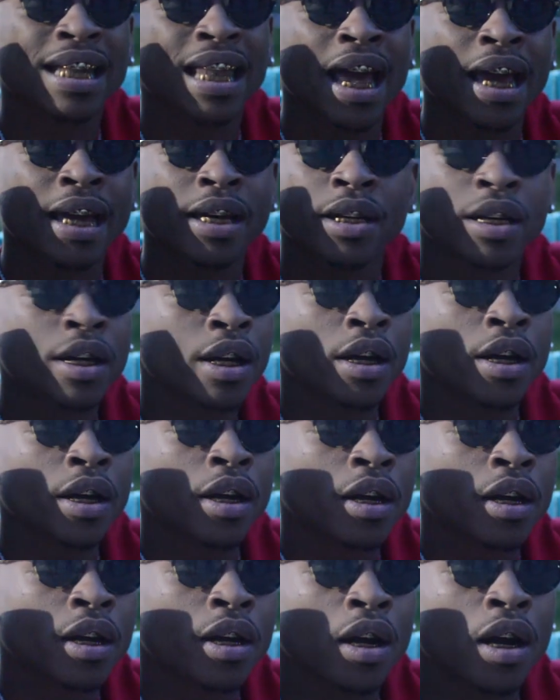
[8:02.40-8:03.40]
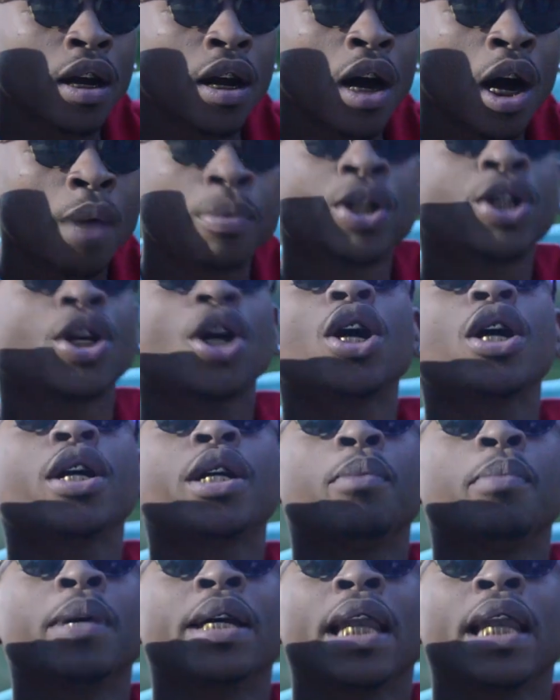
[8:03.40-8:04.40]
like absurd
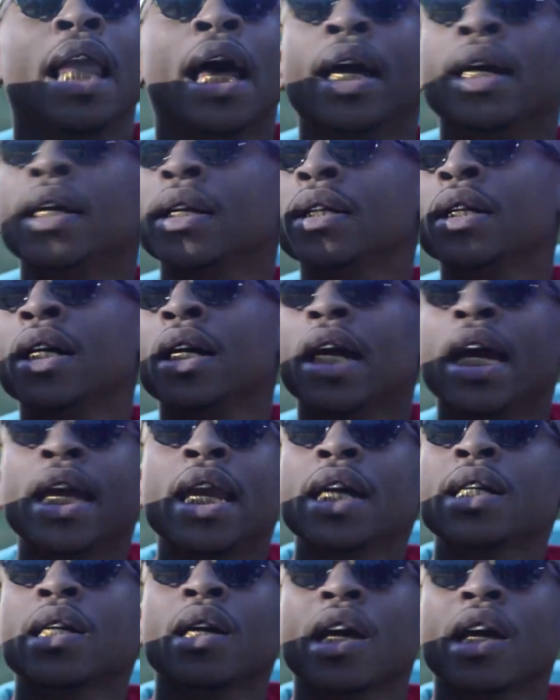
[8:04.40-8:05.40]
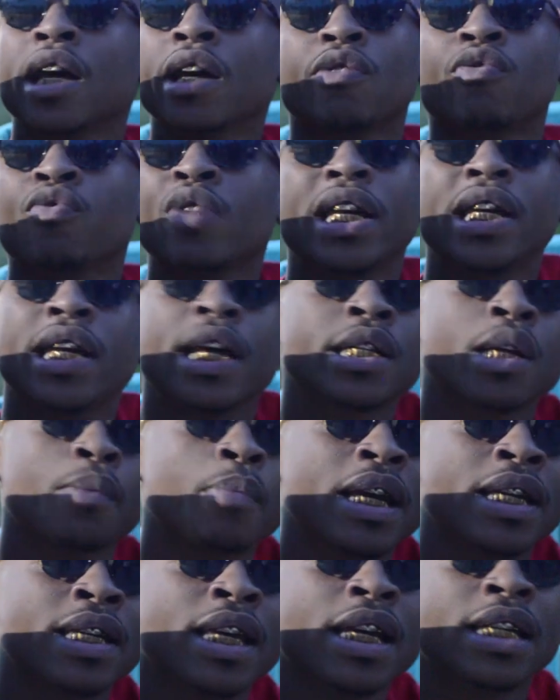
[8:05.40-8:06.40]
to me. Like it doesn't, it really doesn't
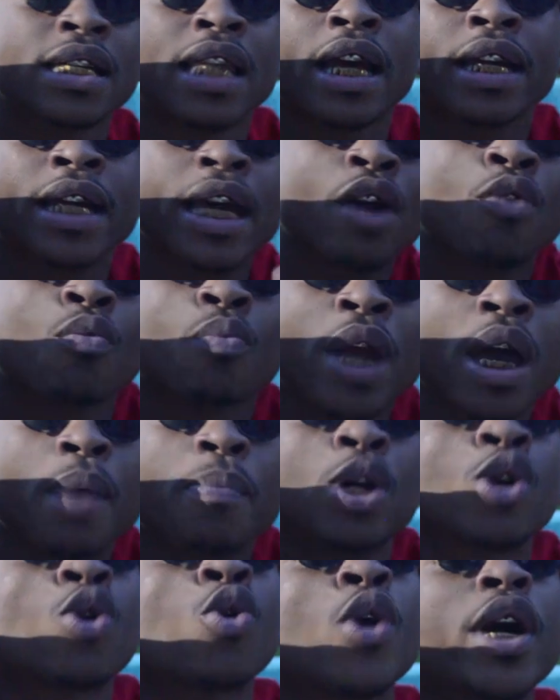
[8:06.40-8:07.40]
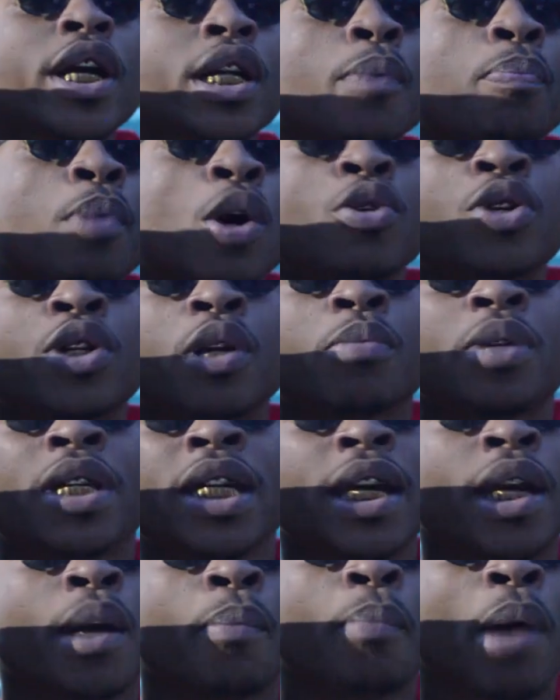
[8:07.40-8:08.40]
make sense. Like they they'll be quick to post some
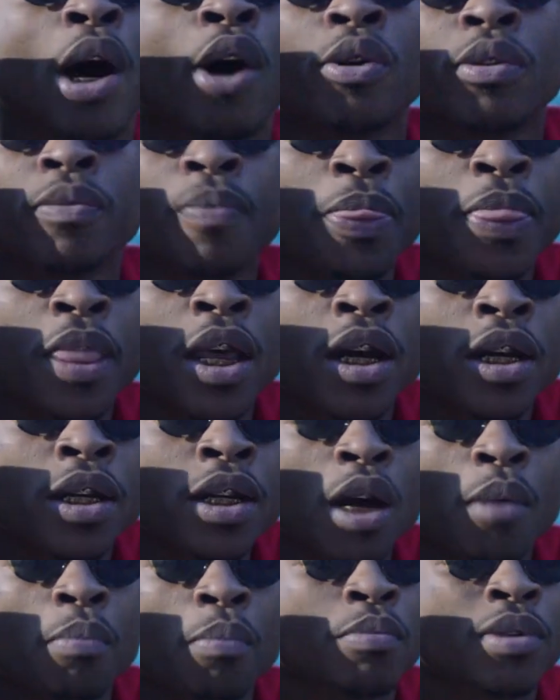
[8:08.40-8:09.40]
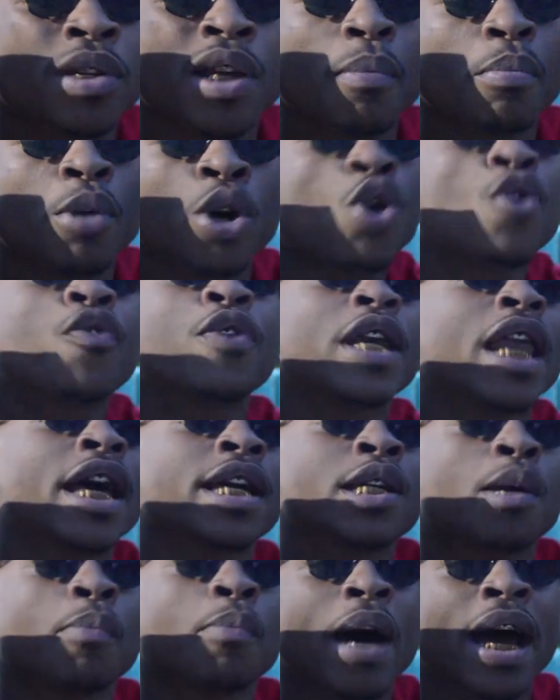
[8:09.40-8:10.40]
shit about some some goofy,
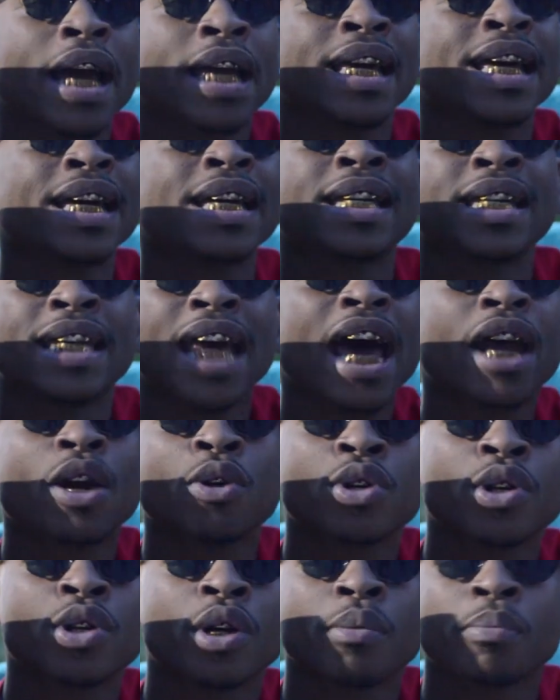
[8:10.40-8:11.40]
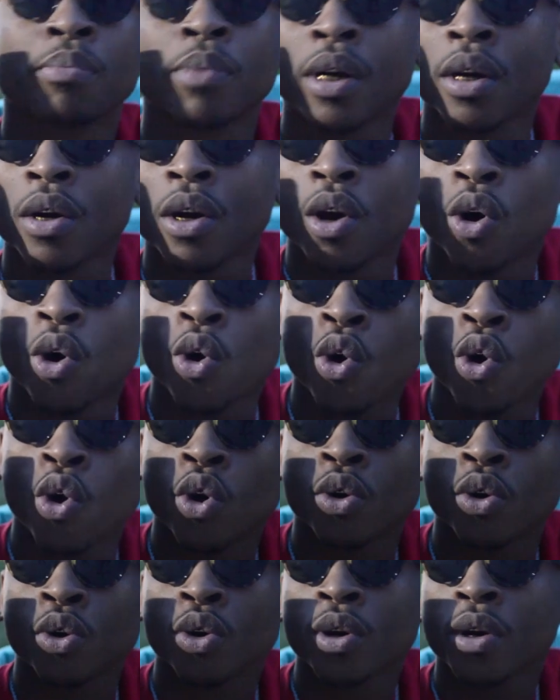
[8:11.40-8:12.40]
like somebody getting shot or some,
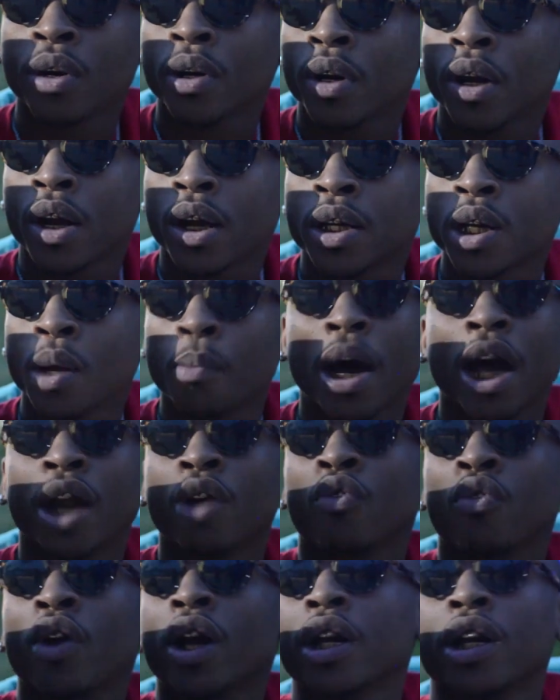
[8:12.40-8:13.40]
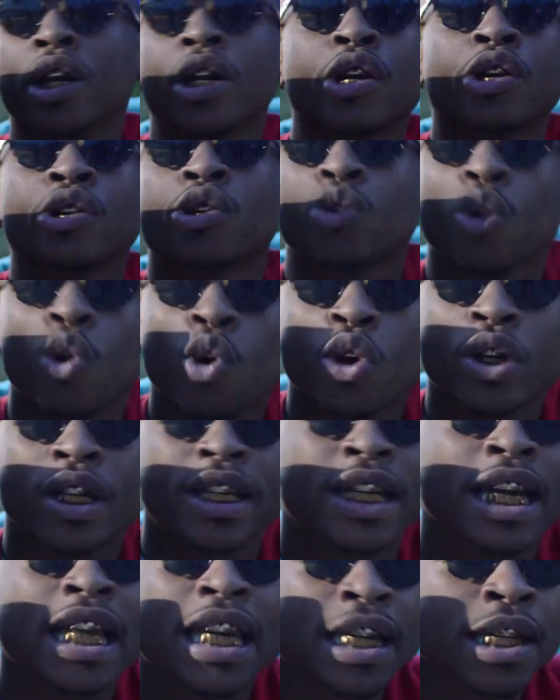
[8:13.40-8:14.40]
or somebody running in the store
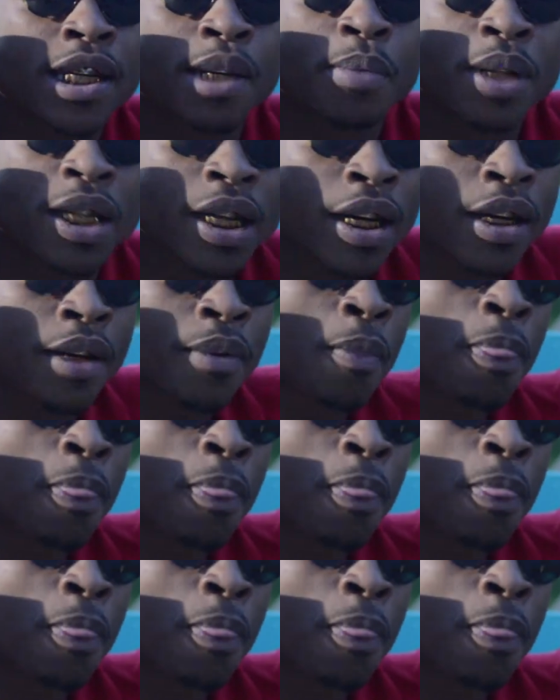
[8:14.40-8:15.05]
stealing some shit